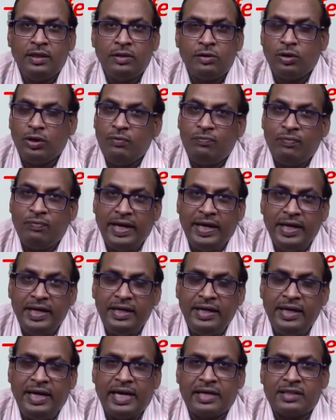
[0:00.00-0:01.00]
So if
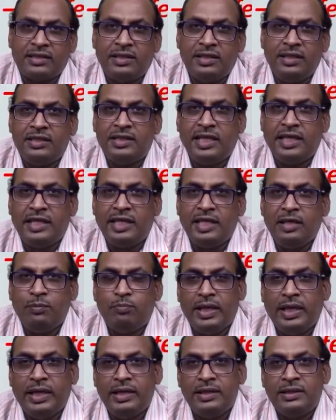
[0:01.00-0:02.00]
any reaction is taking
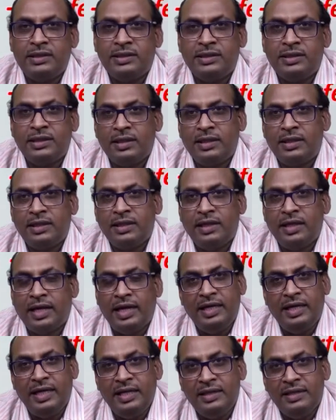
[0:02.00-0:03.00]
place
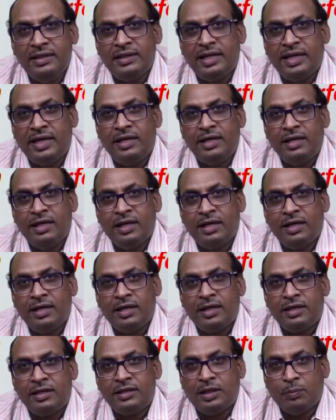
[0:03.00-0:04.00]
and in that
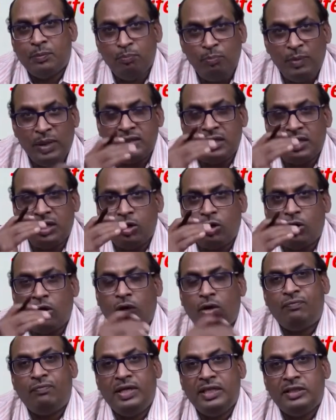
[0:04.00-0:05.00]
the measure
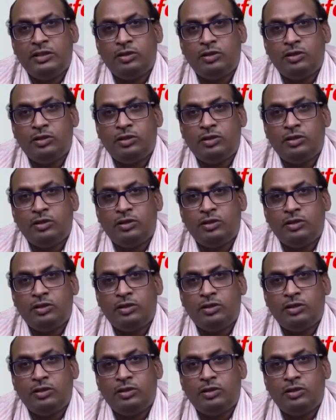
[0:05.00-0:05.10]
of